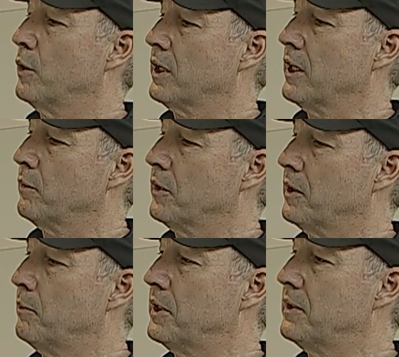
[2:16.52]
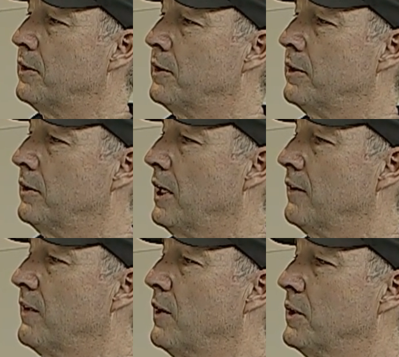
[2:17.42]
working with the material I
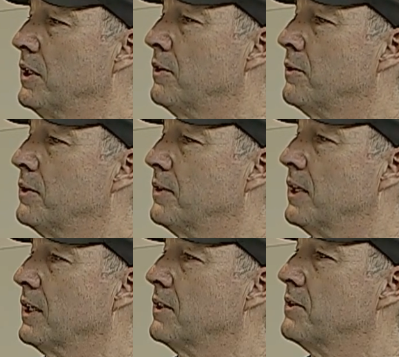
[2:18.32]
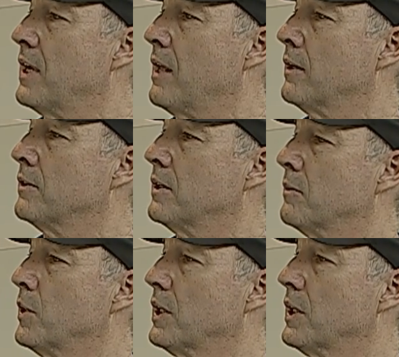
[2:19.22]
found interesting and challenging,